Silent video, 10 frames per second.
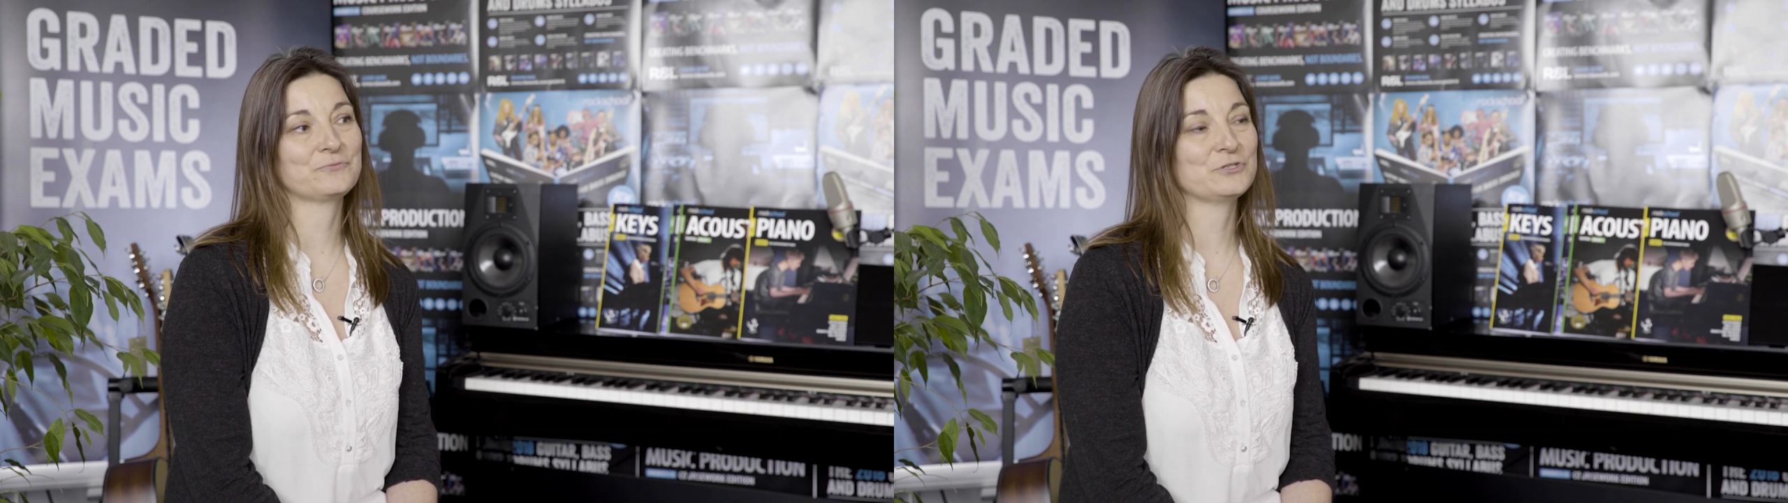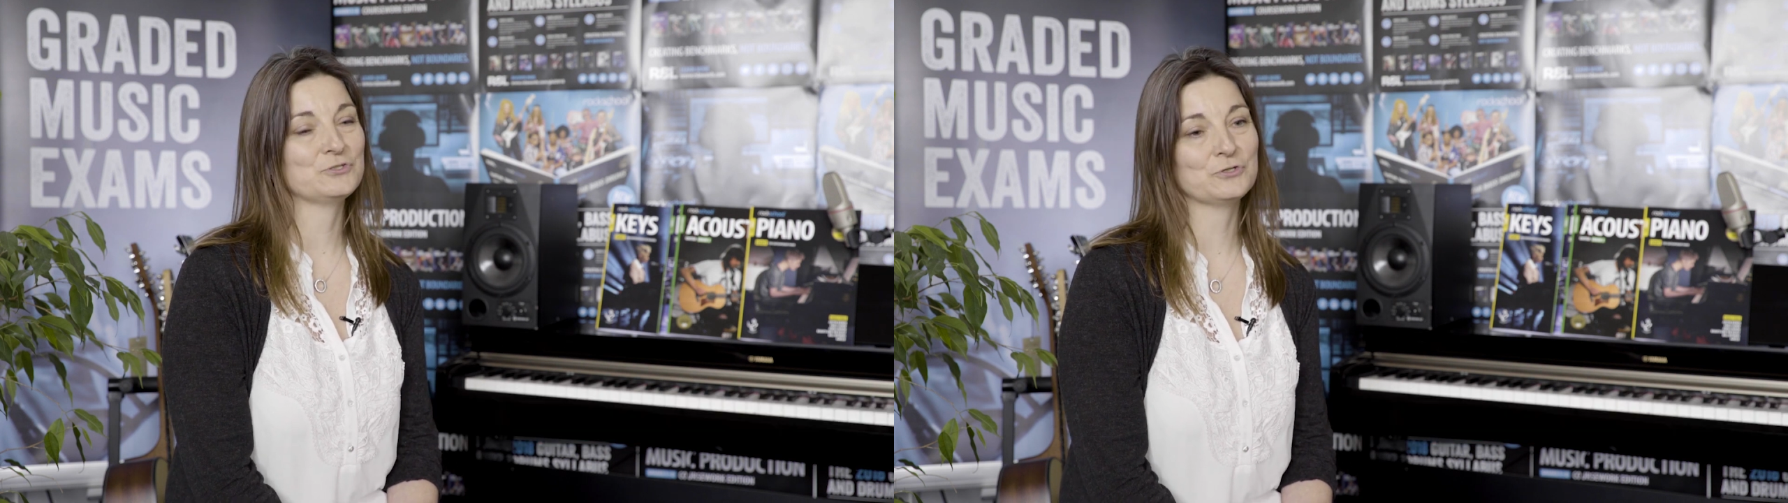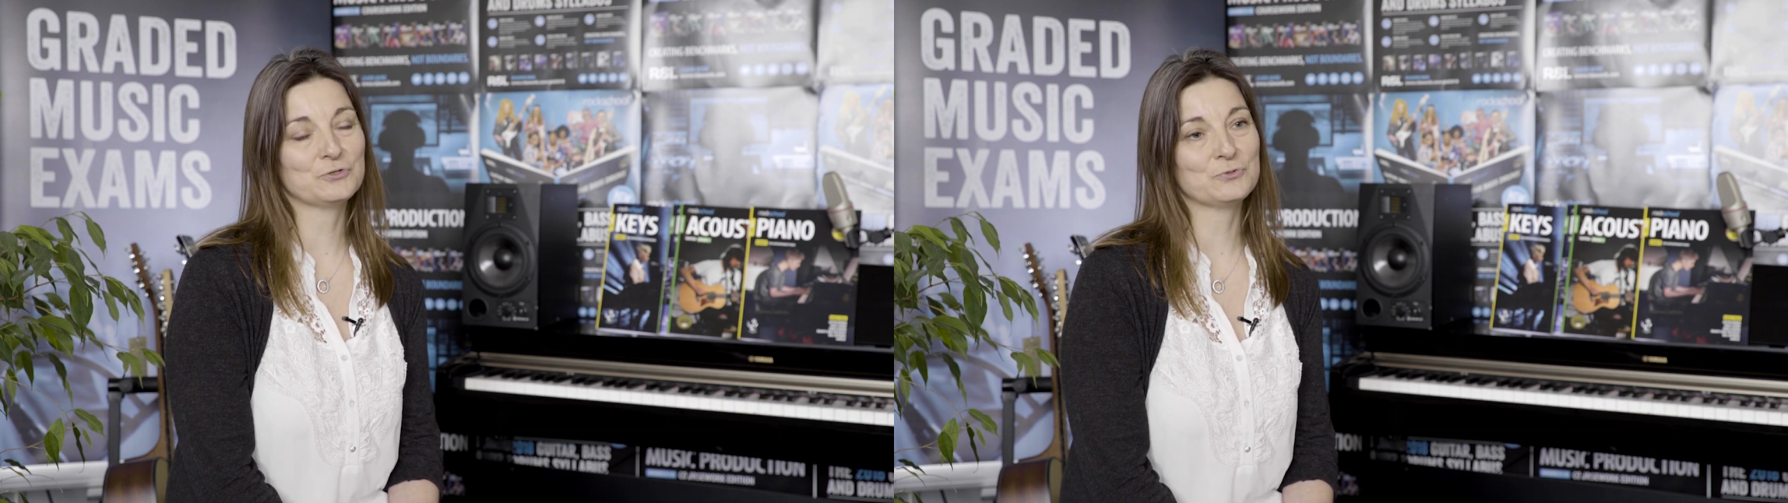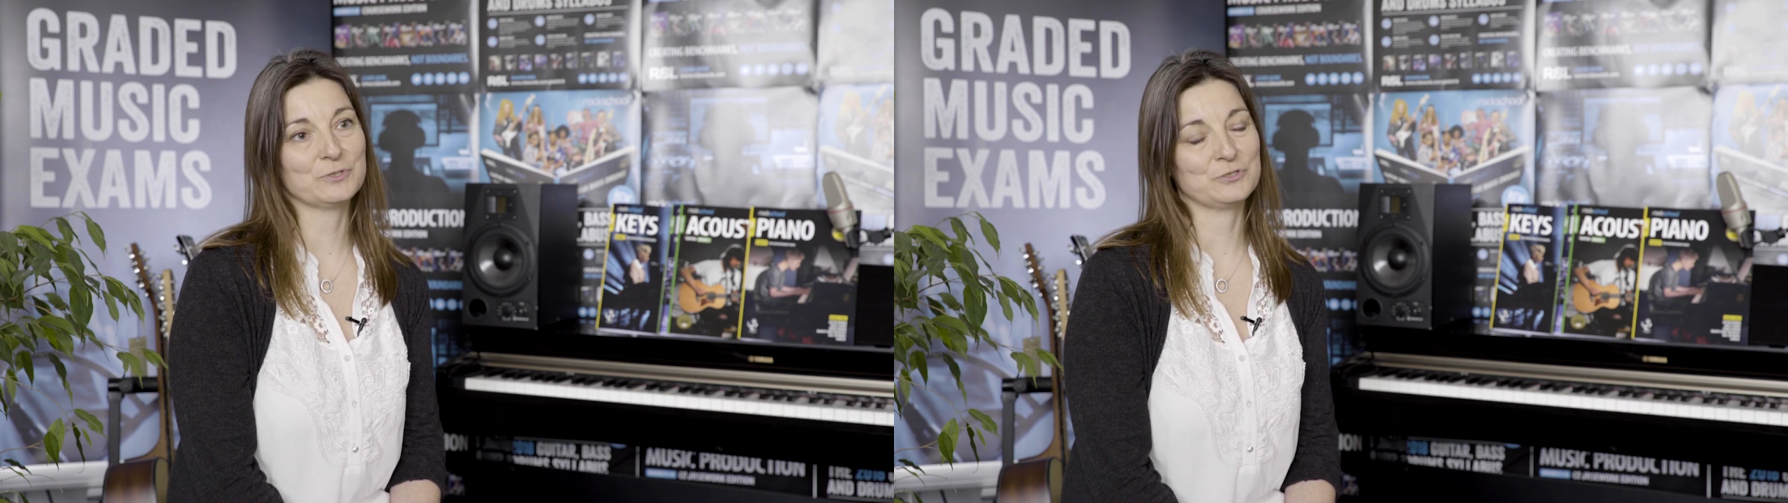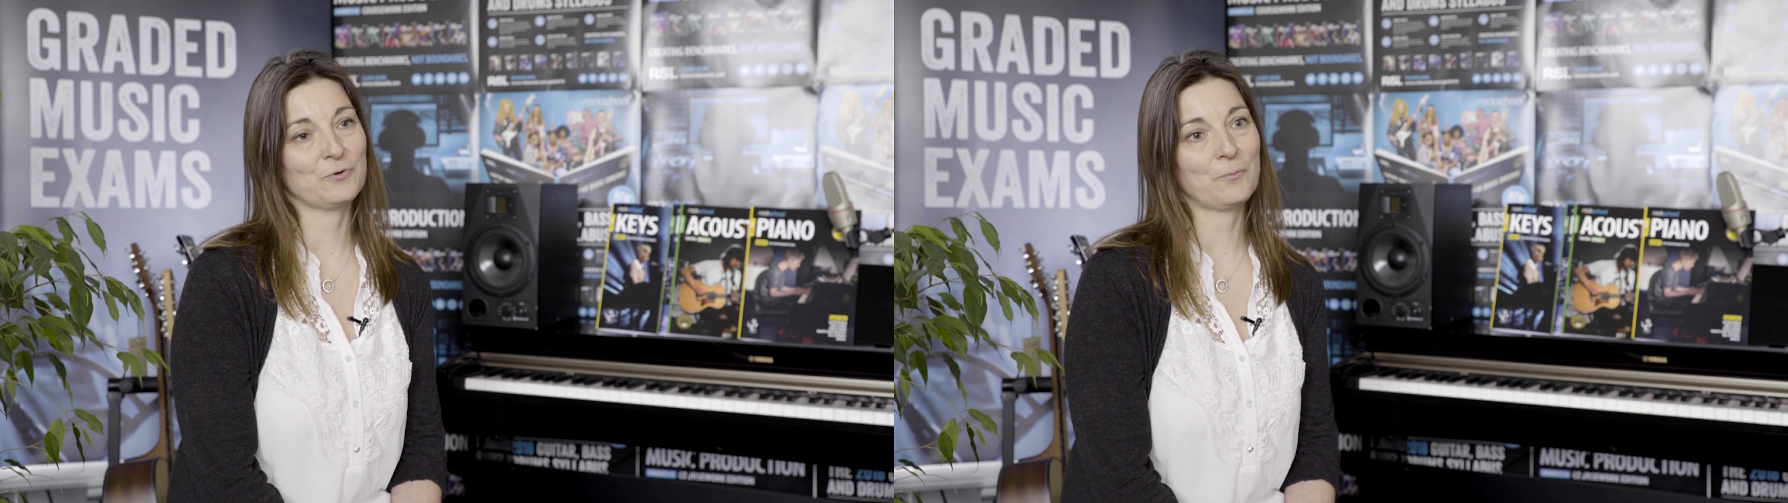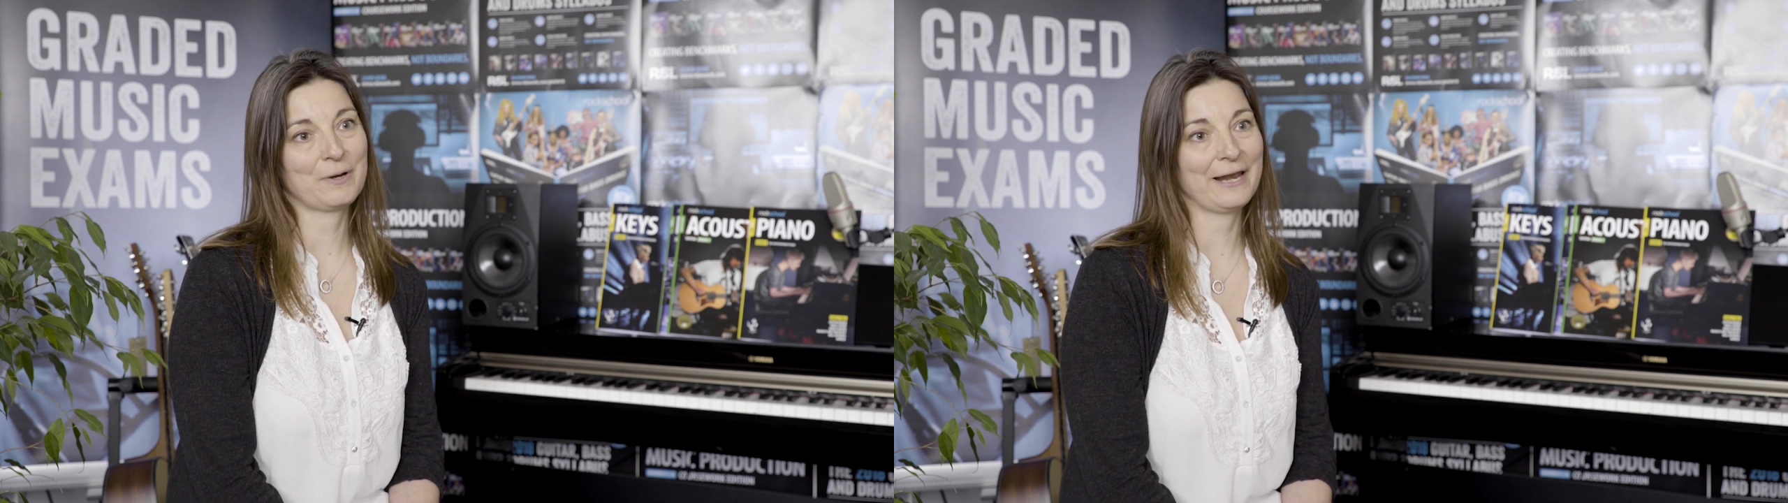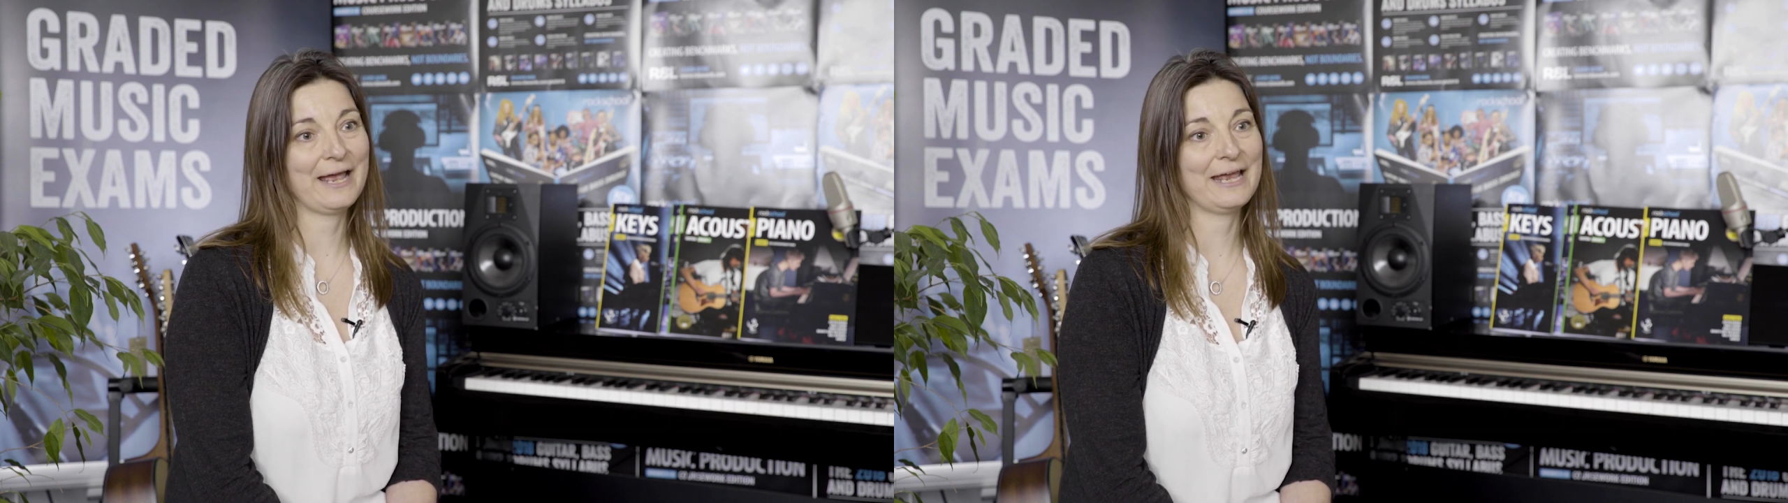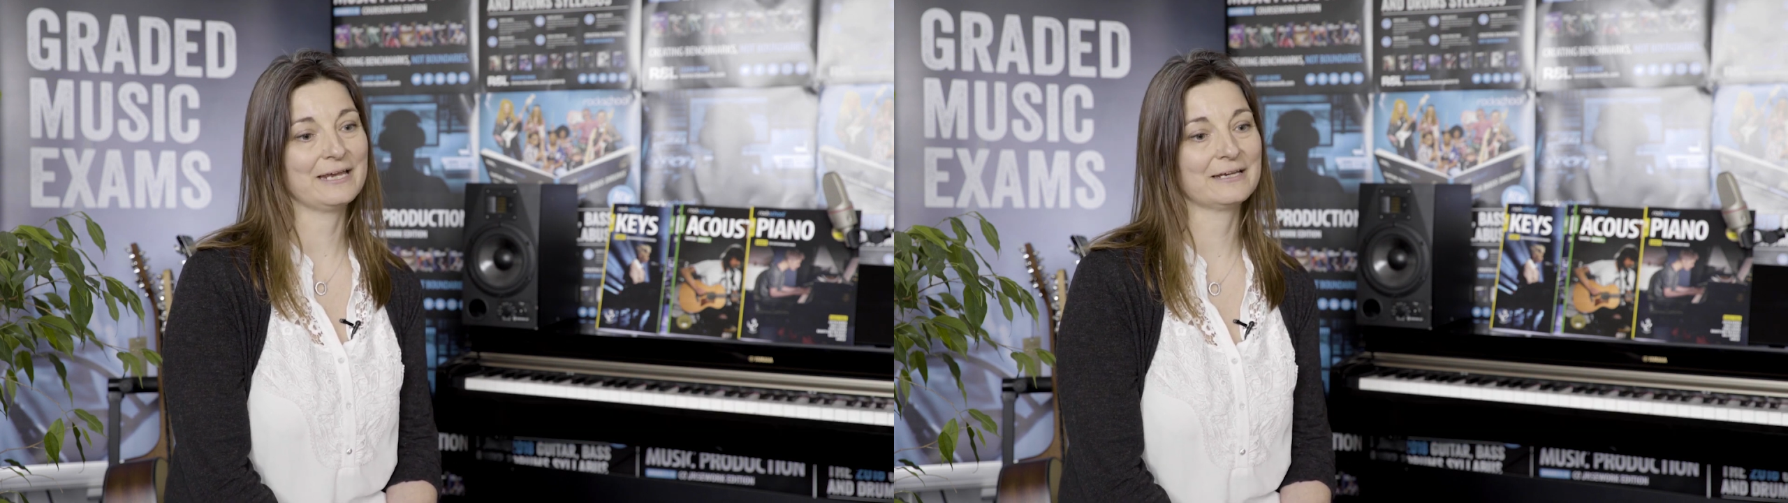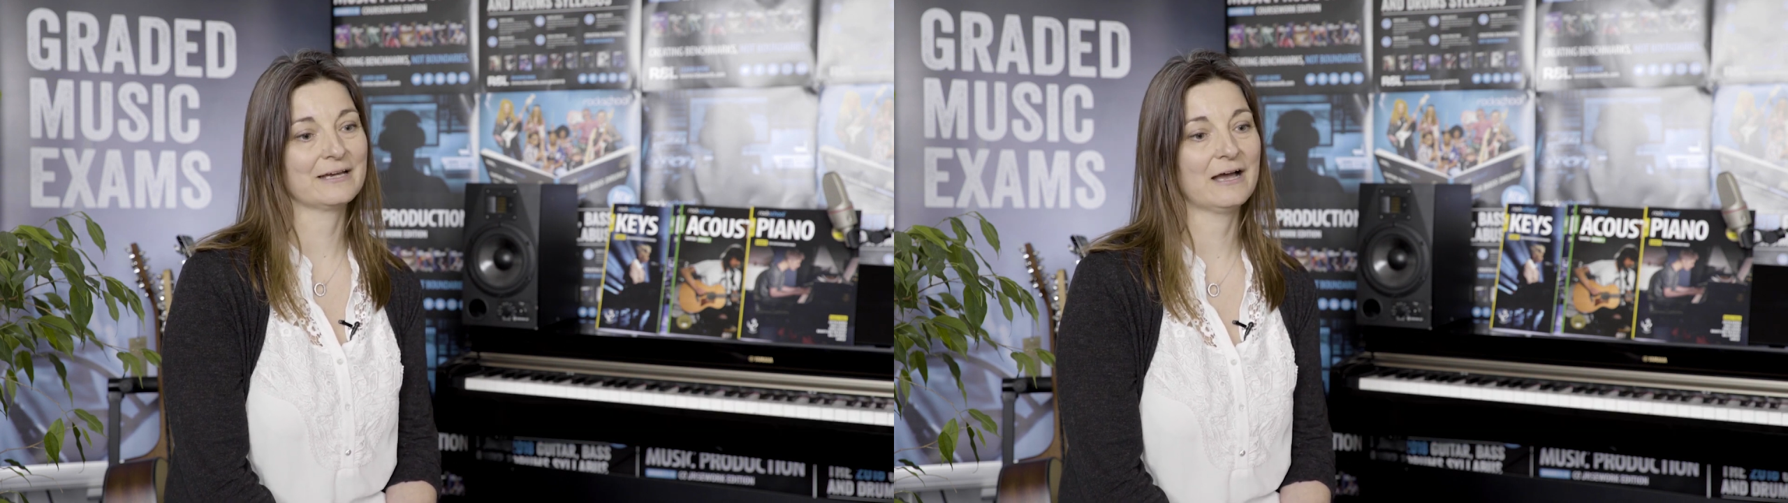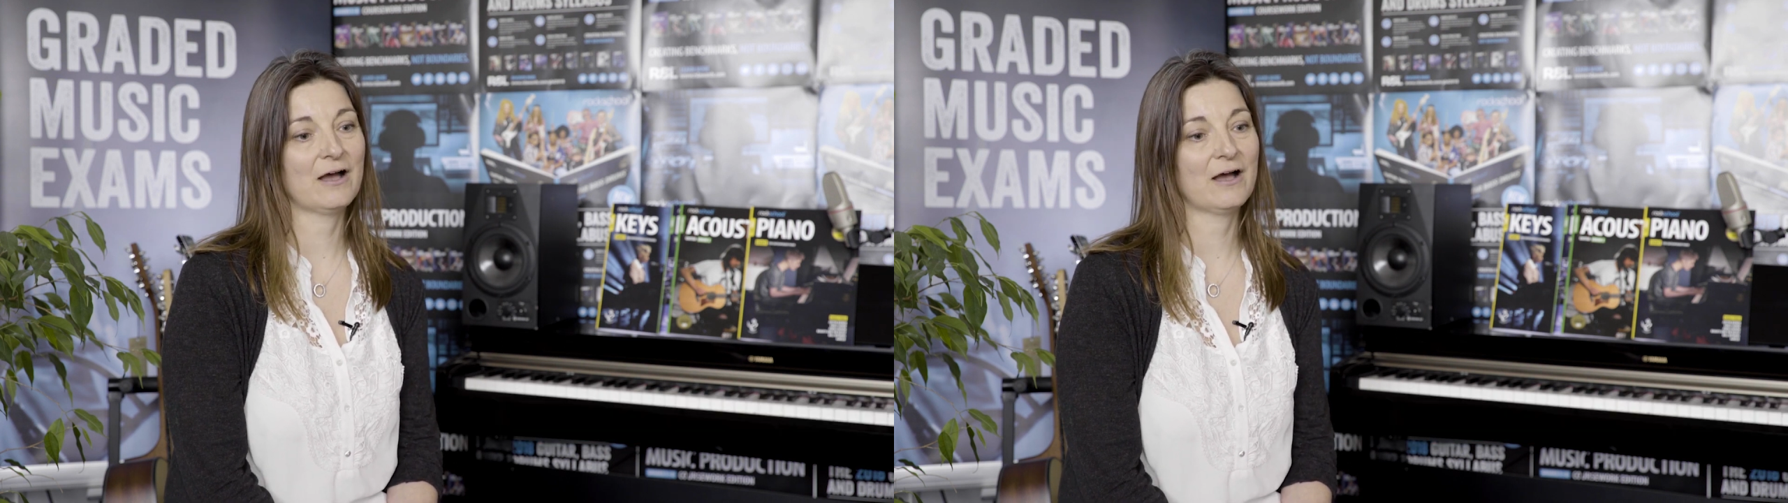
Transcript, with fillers: with you and your playing.